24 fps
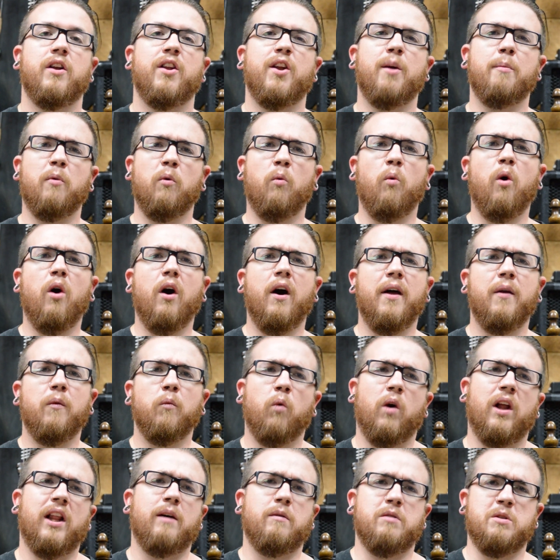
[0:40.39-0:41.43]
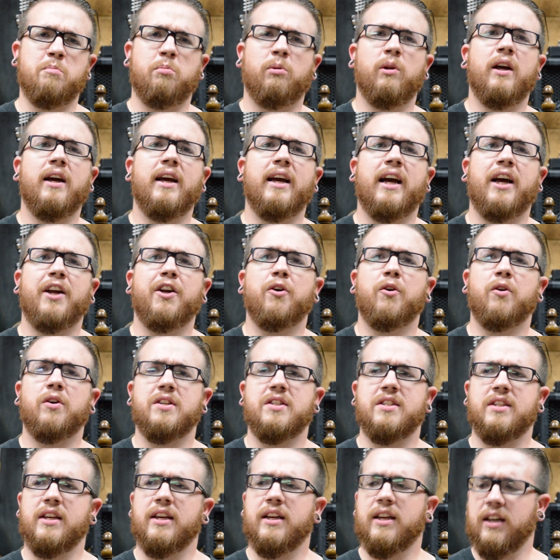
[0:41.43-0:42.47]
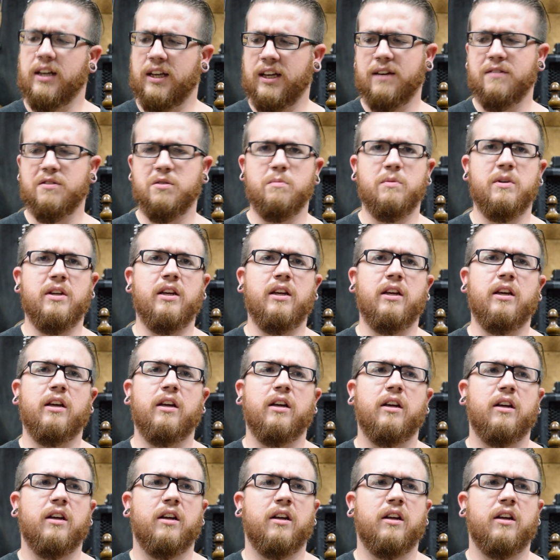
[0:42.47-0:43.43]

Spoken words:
Number one, while I was playing, I noticed that it gives me